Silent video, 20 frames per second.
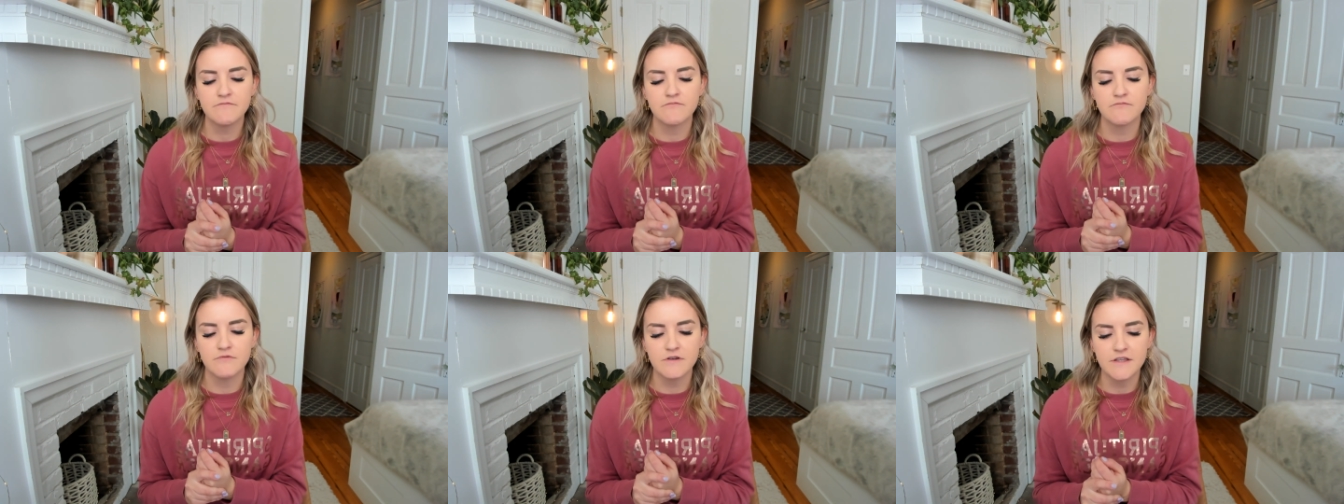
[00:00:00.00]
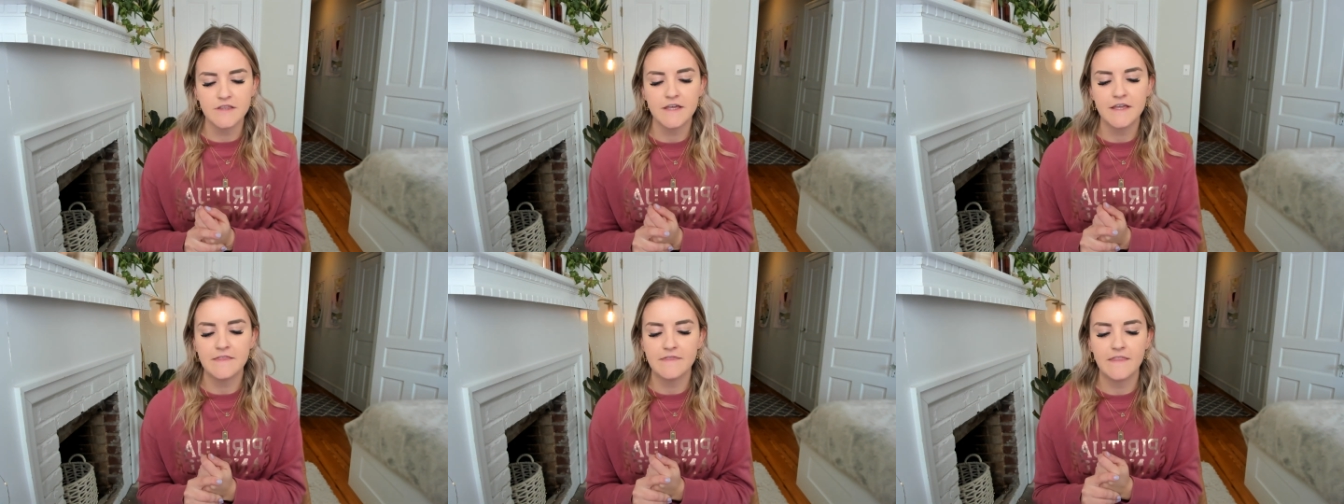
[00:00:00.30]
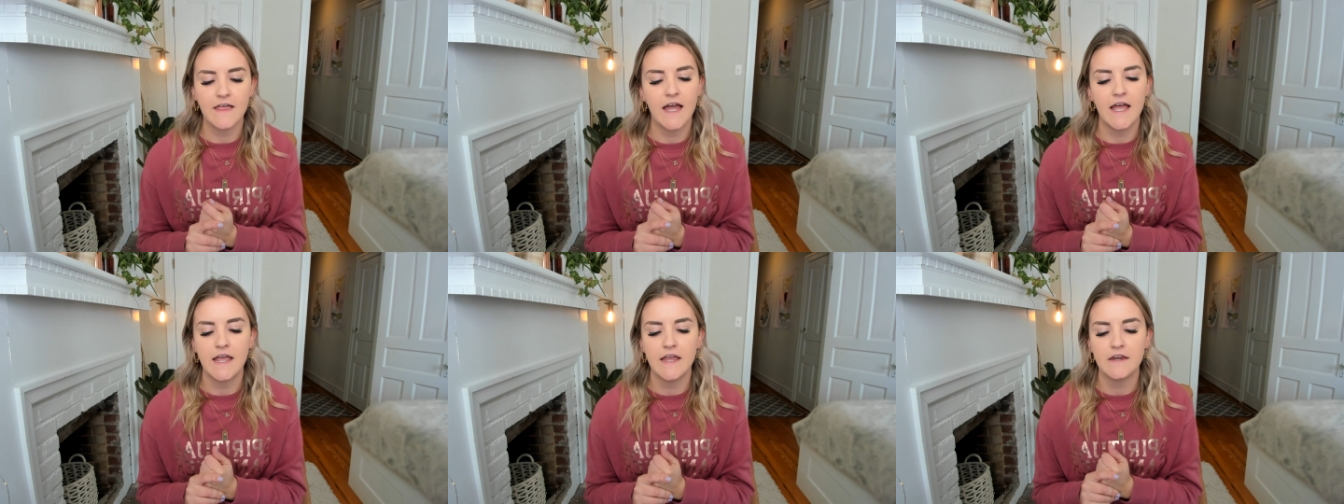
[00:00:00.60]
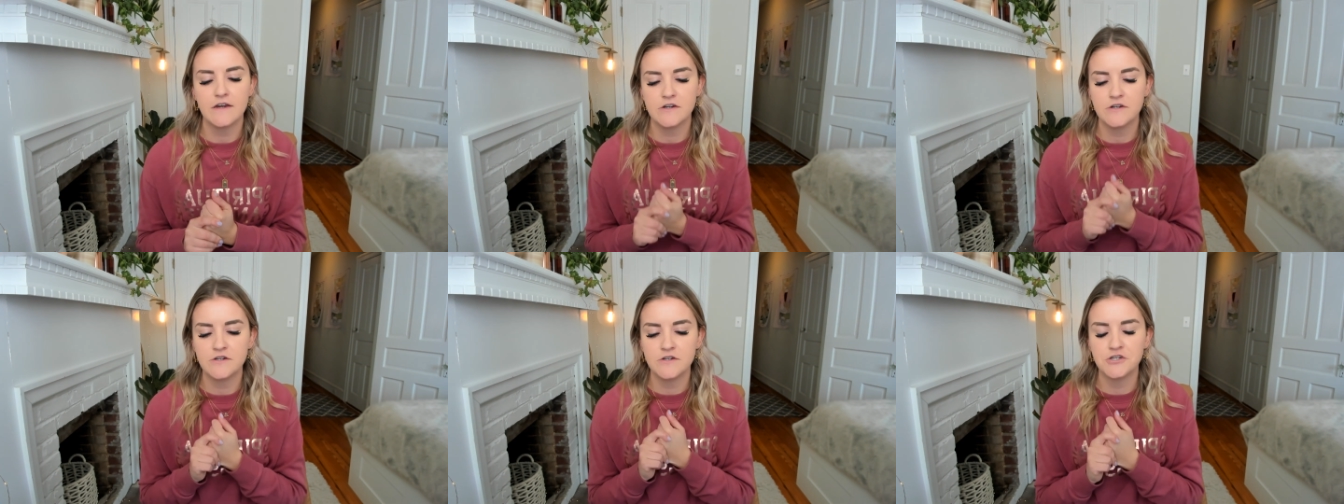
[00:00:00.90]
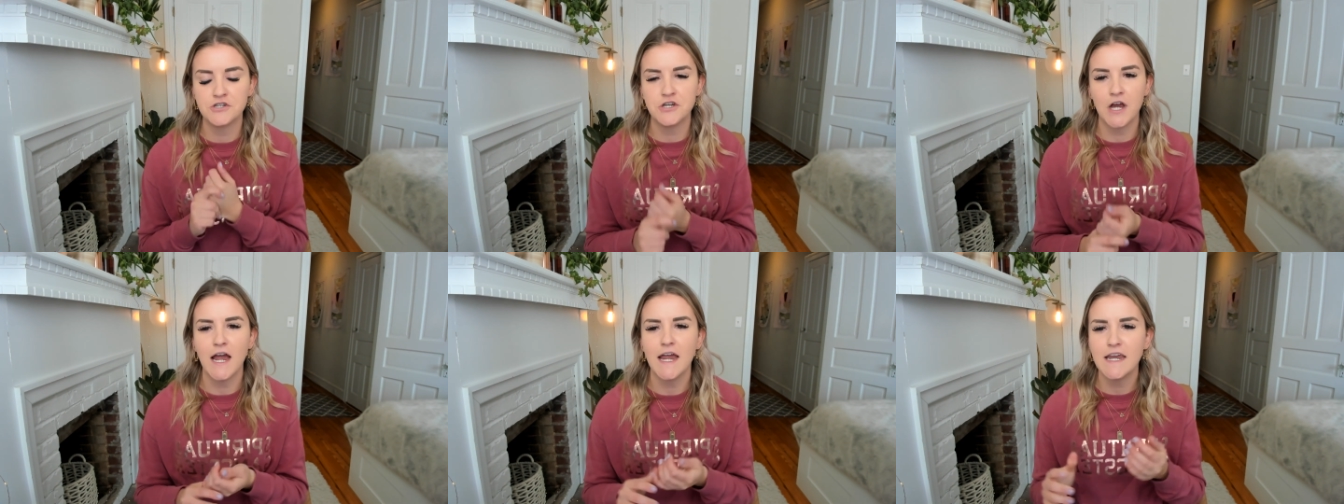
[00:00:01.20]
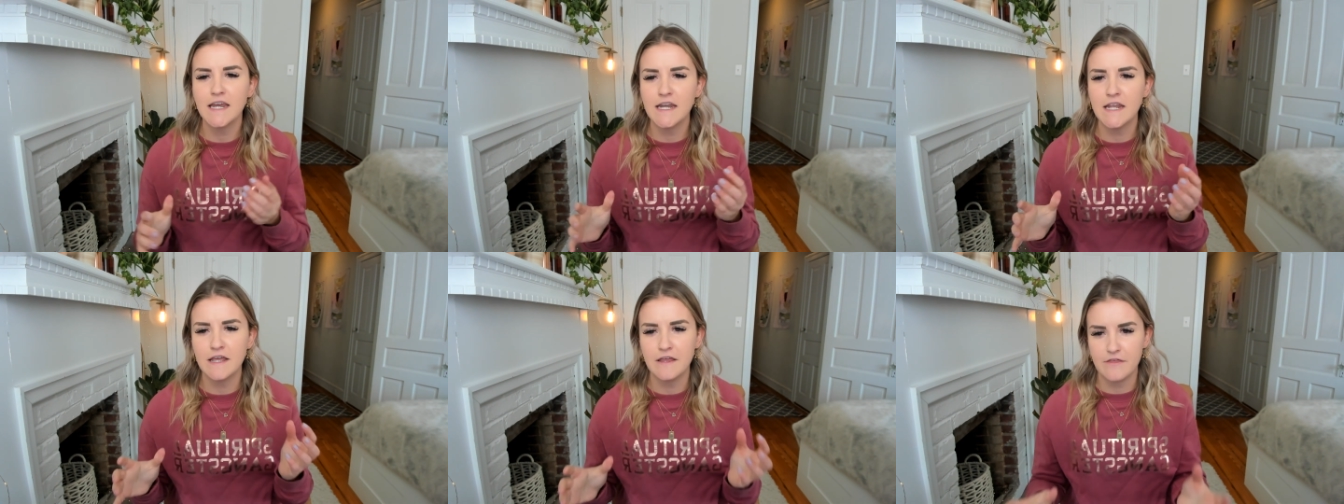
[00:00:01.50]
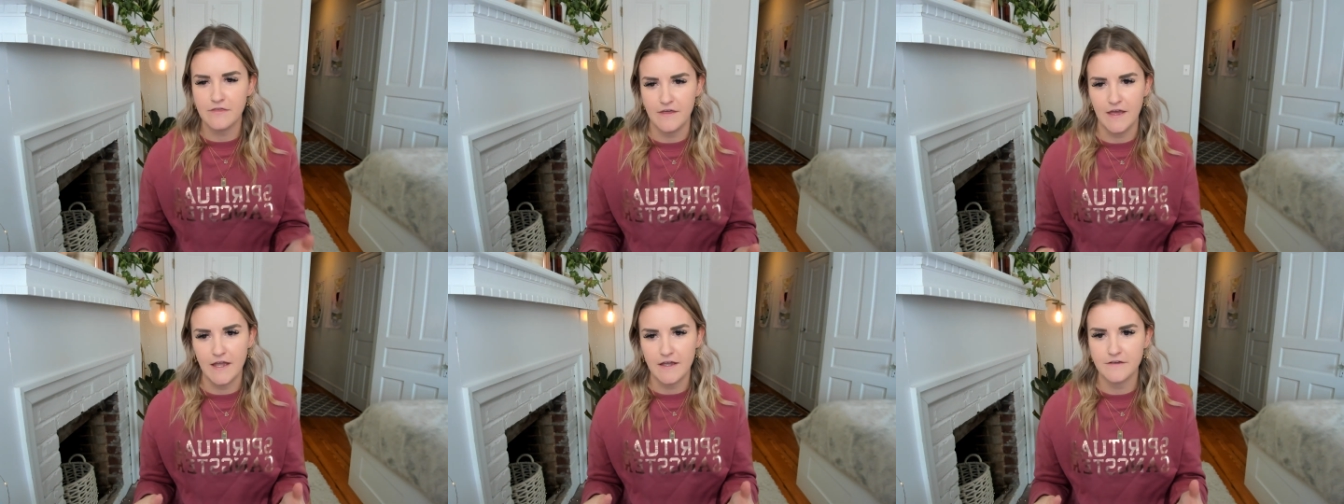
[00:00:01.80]
really like shiny
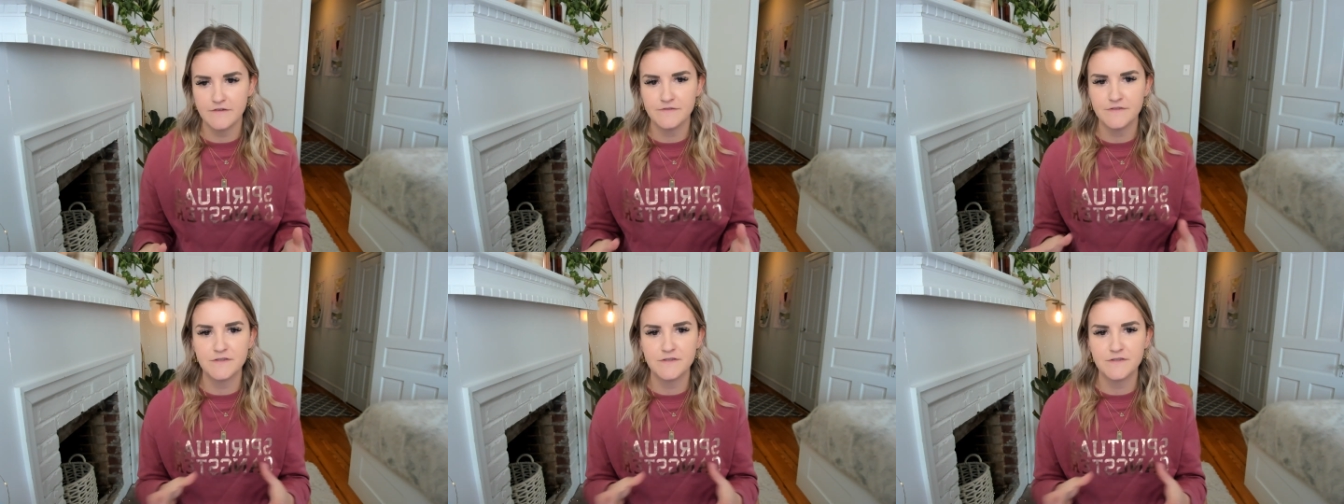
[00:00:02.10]
things